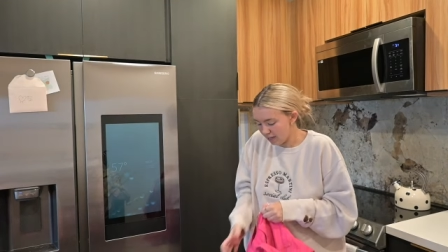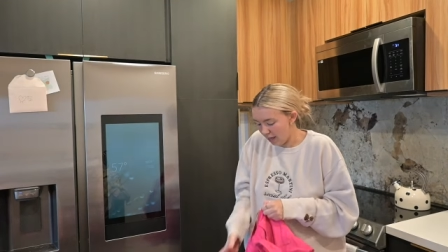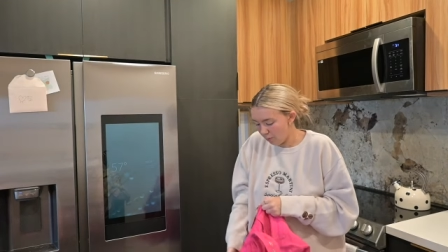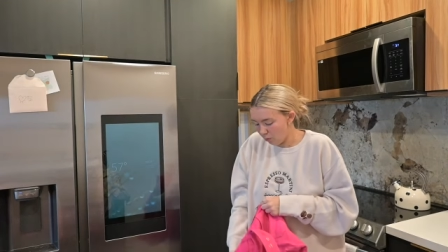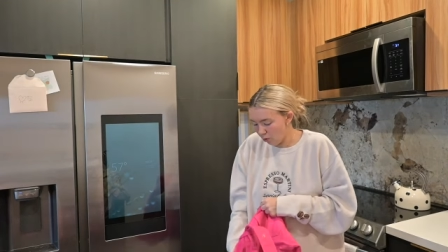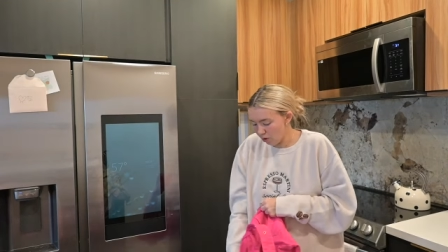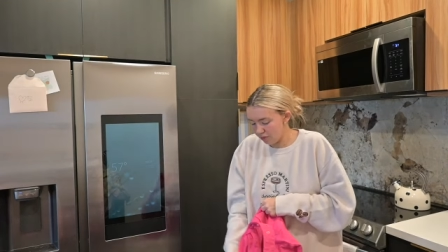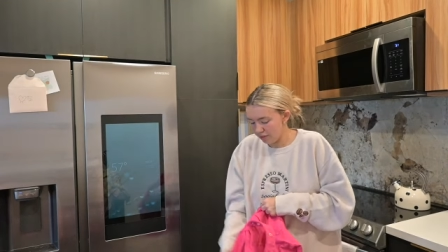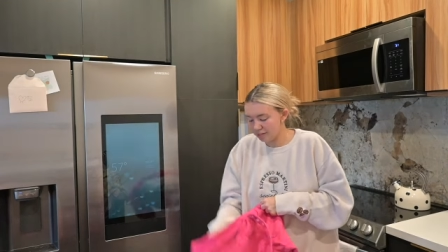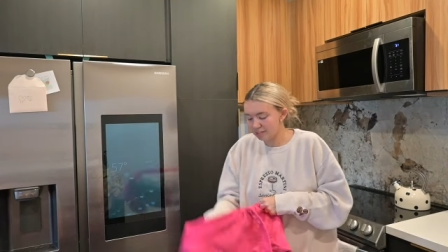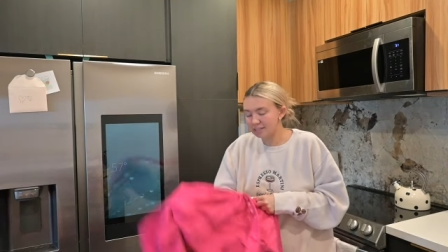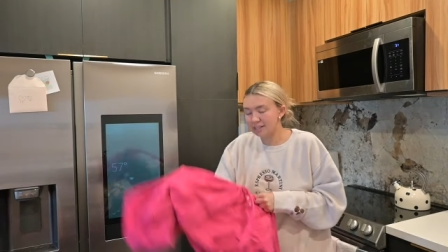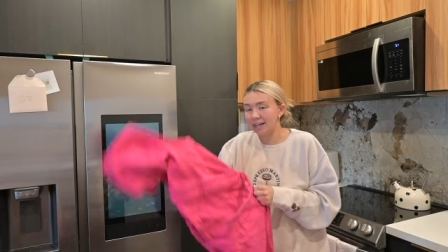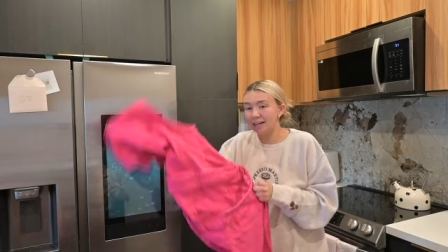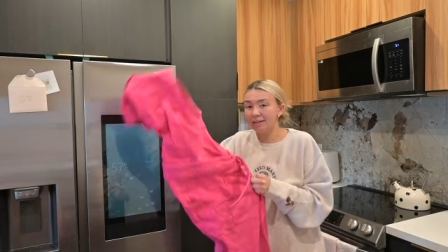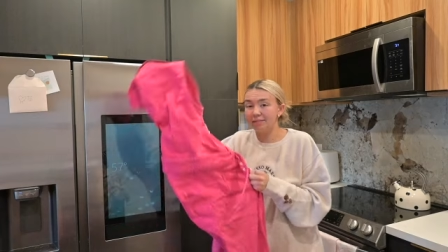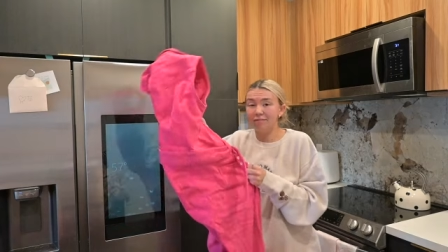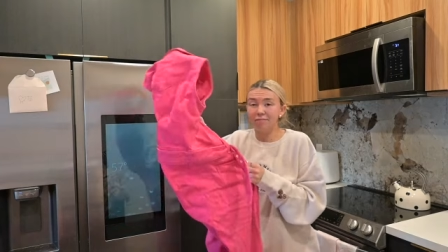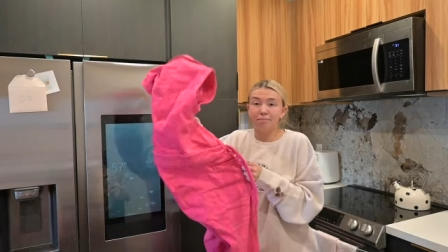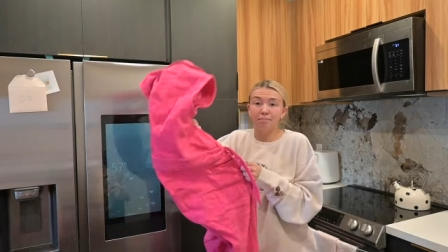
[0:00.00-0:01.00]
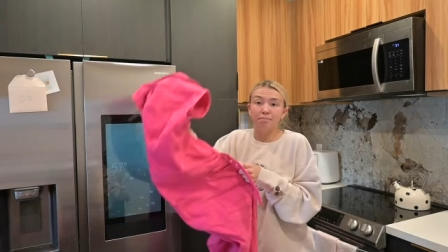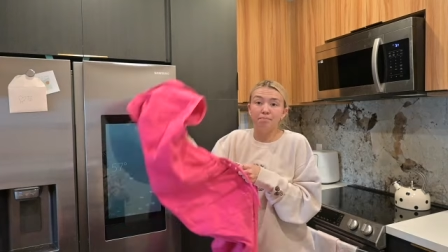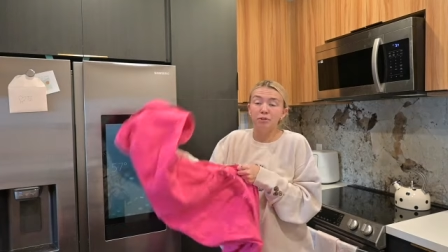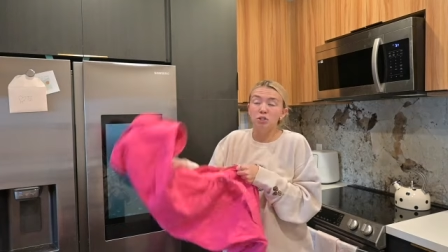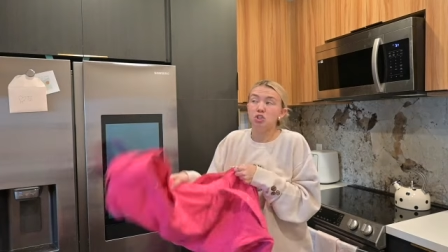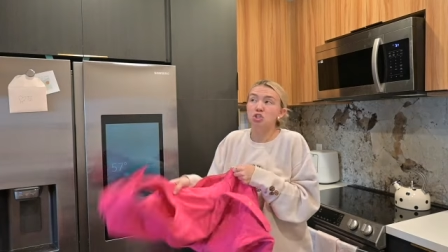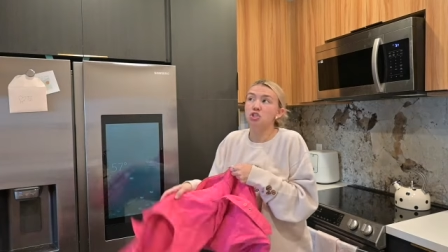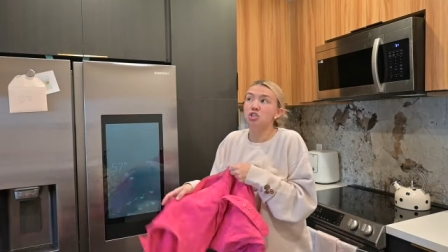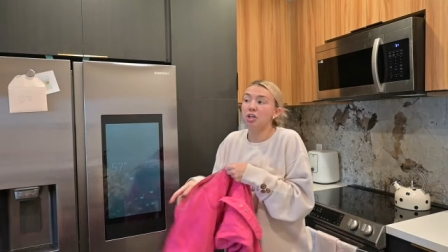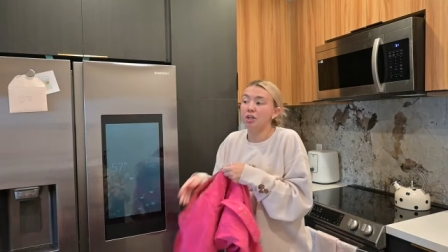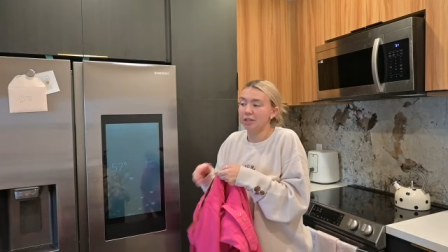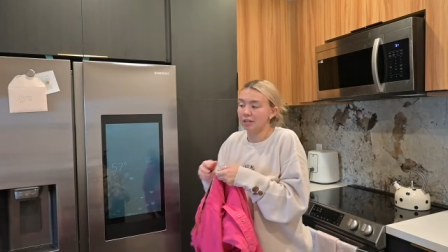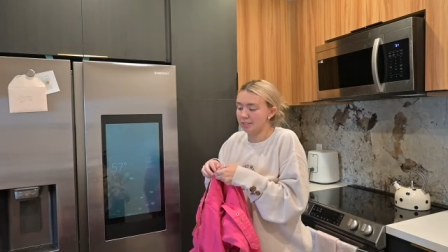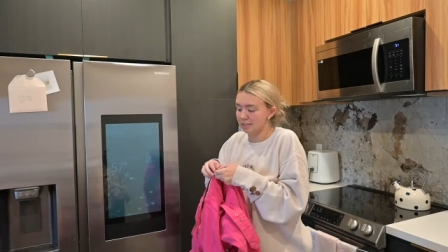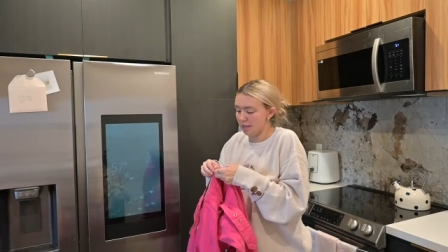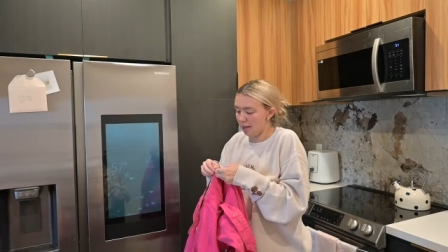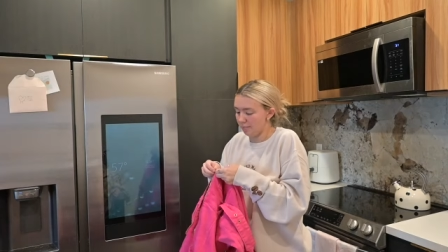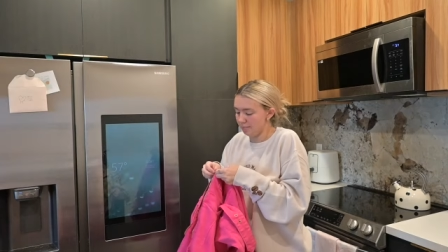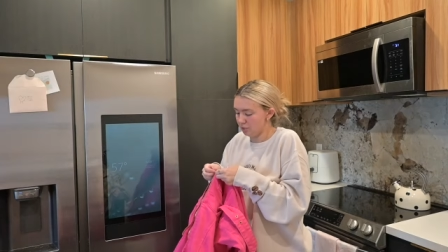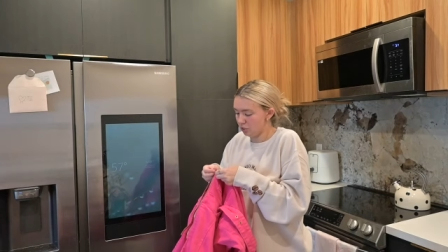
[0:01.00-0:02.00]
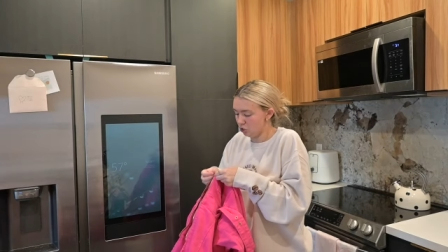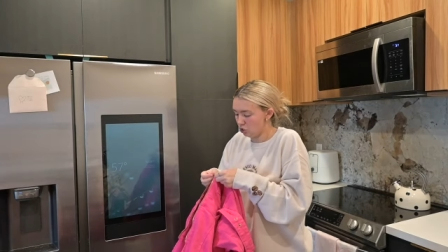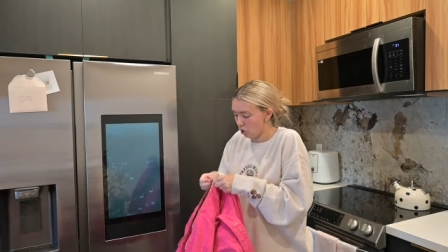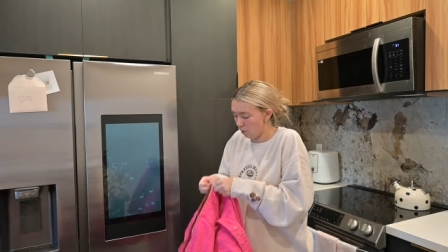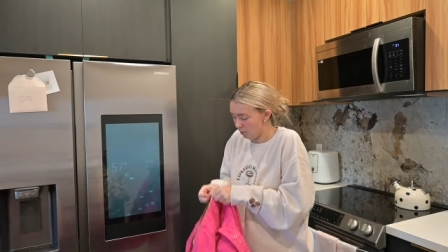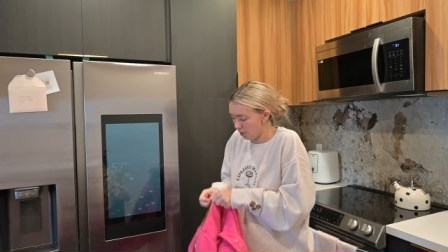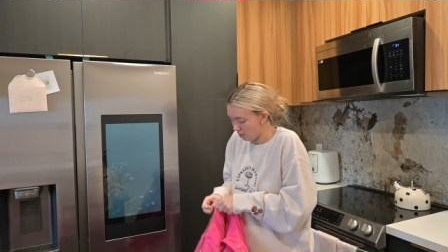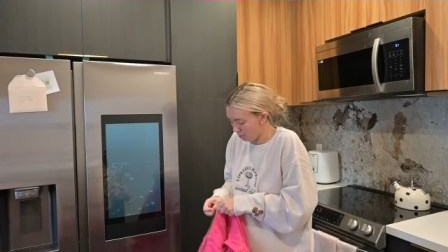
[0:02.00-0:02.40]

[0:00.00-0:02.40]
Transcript: I wore this like bajillion times the Show Me